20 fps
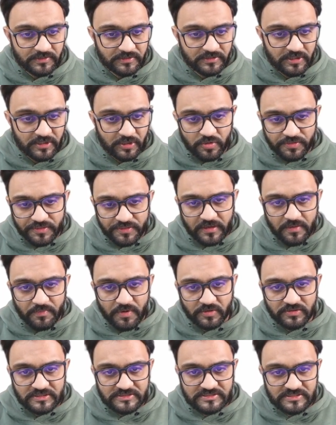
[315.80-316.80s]
the good thing
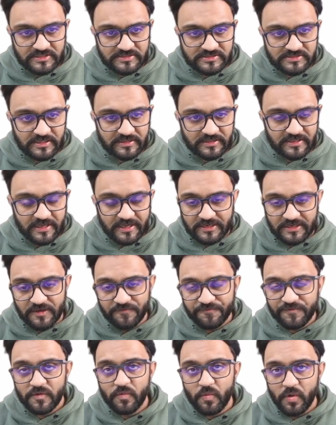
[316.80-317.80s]
about this is that if
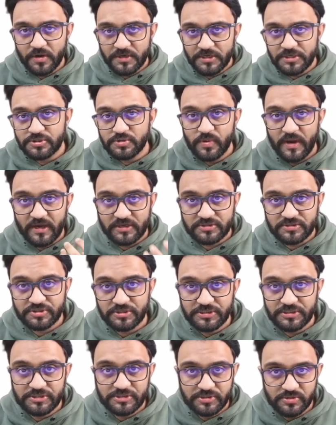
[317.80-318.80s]
you wanted to actually
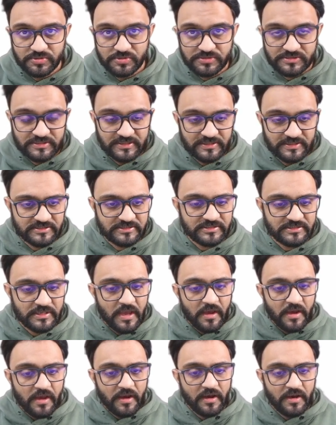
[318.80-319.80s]
use this
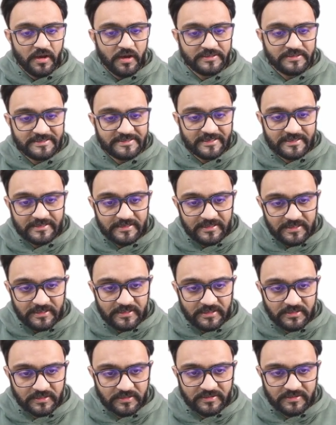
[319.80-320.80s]
uh,
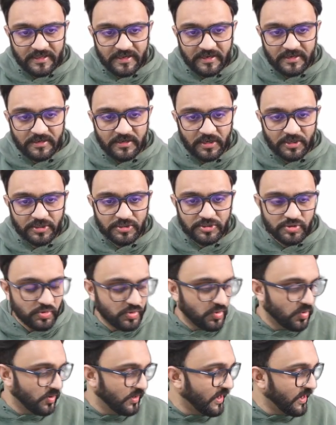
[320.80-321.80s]
technique, then you
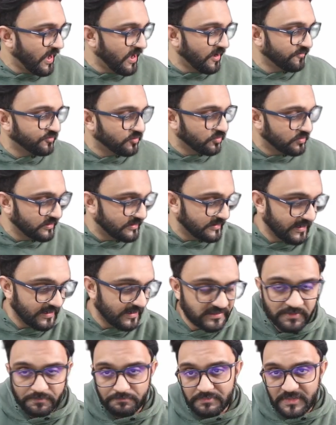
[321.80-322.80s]
will have to
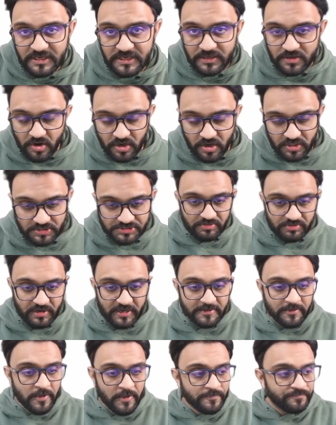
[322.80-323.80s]
detect mini cars, right?
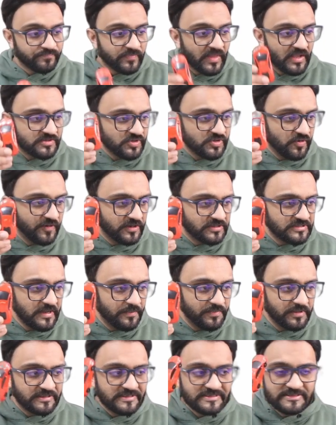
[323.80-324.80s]
So for
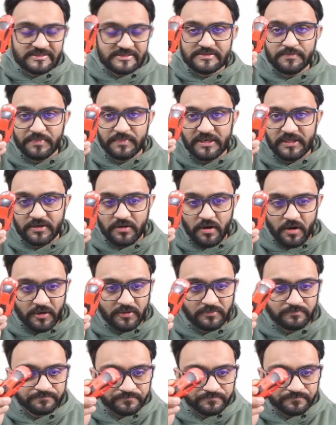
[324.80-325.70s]
example, this is a mini car.